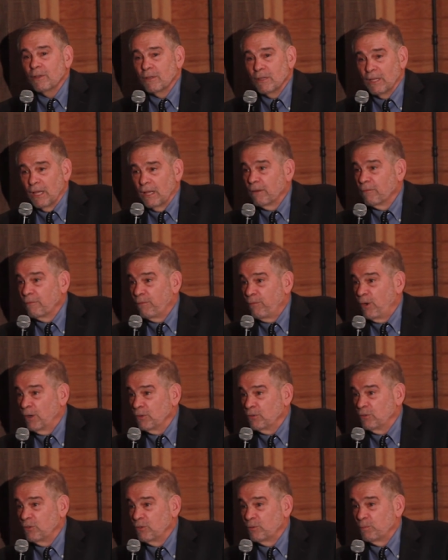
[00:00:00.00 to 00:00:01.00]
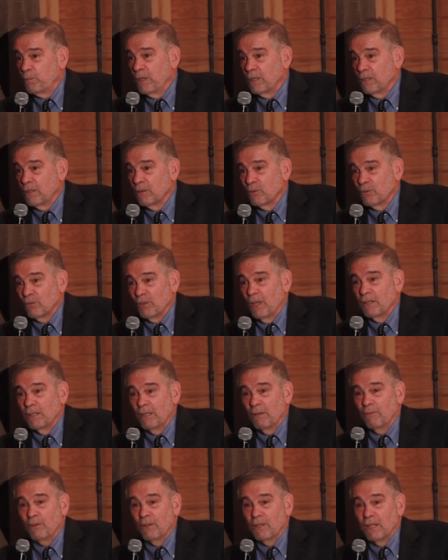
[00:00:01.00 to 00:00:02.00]
you native Farsi speakers, I'll
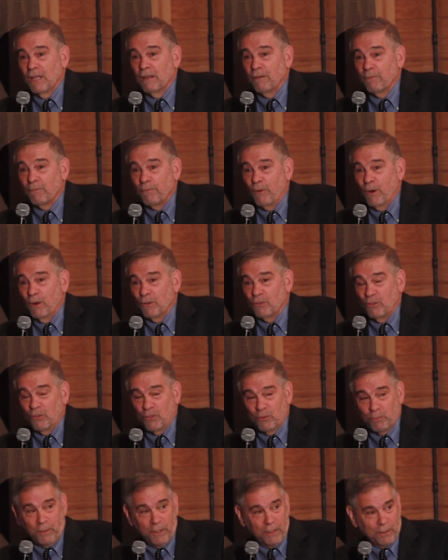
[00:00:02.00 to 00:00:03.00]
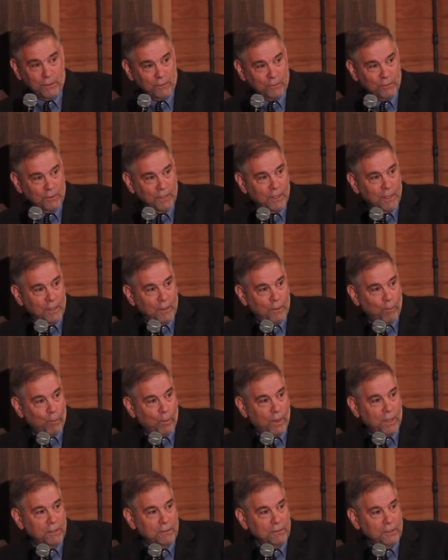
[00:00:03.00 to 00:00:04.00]
give you native Farsi speakers.
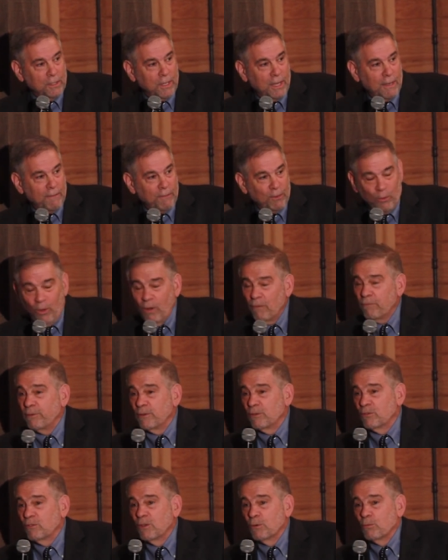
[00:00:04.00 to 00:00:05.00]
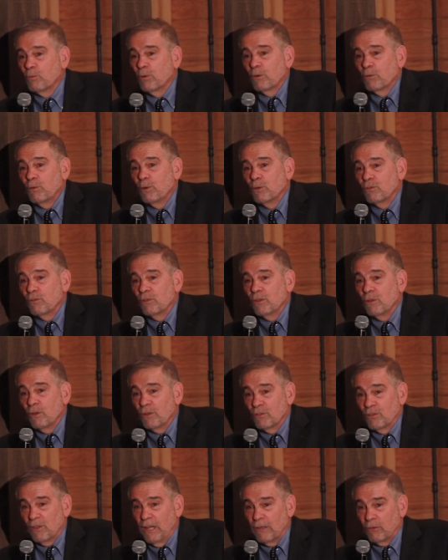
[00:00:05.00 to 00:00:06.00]
Why don't you have an office that recruits in
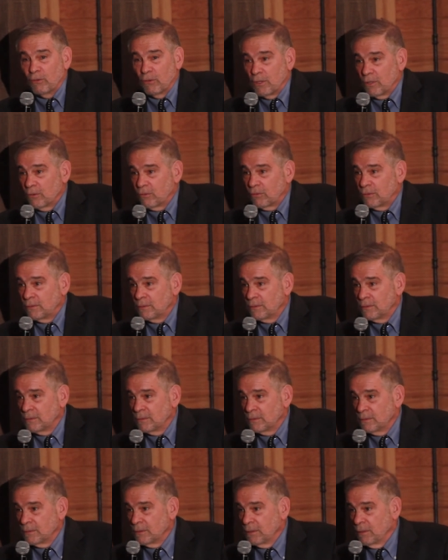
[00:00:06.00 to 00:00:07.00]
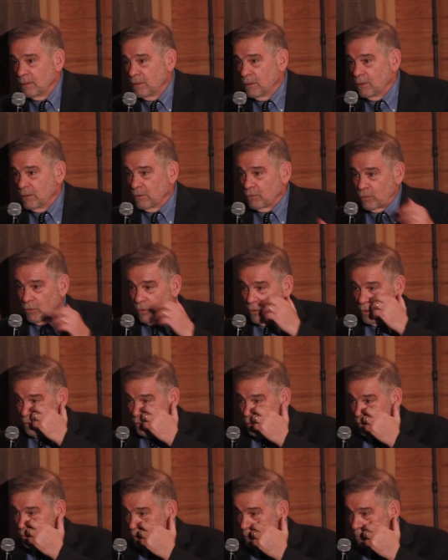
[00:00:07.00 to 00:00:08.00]
Los Angeles so
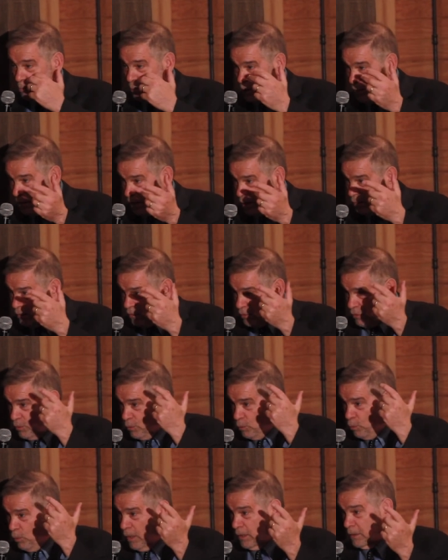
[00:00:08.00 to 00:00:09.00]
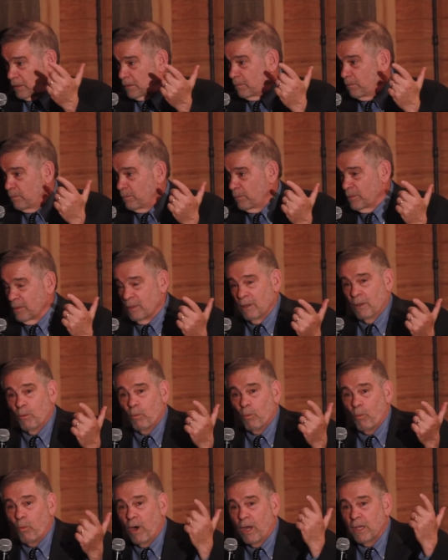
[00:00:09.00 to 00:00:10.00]
that you can begin to what?
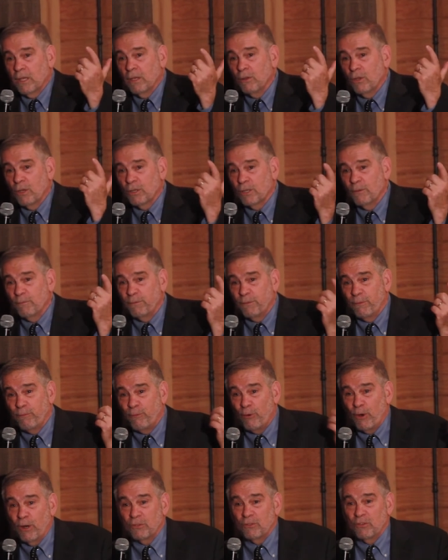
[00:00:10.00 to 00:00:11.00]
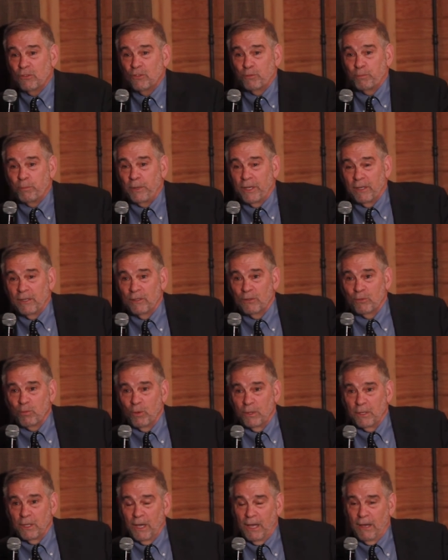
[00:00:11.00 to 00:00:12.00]
Why you looking for Farsi
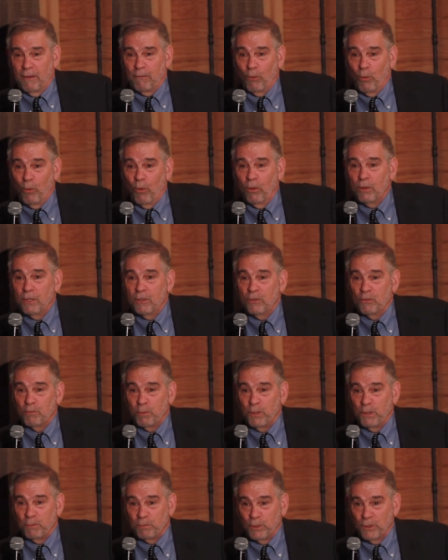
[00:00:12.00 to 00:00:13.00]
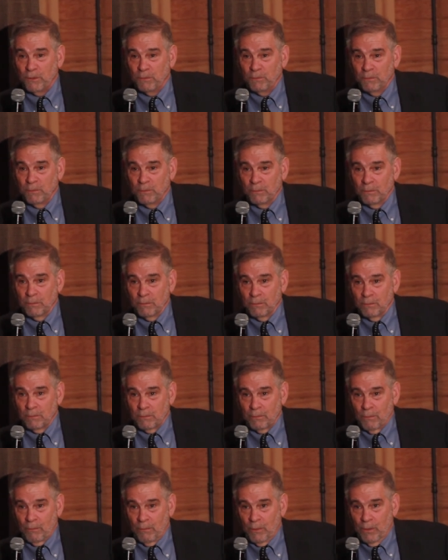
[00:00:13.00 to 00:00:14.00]
speakings when you have all these people,
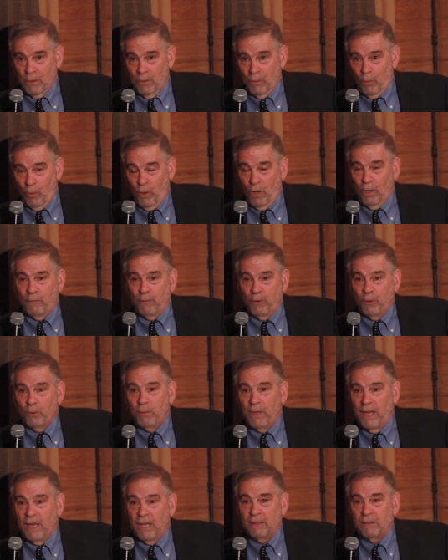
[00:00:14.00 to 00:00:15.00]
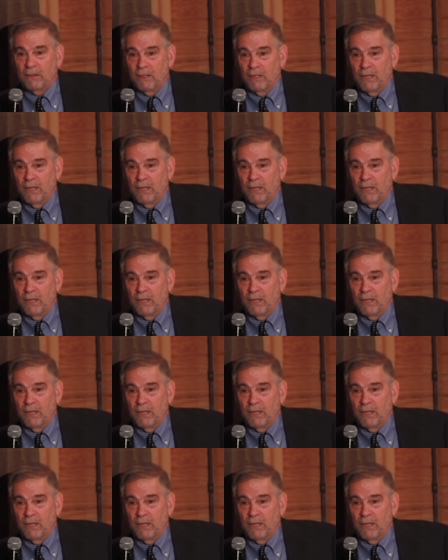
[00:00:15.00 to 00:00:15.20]
all of whom hate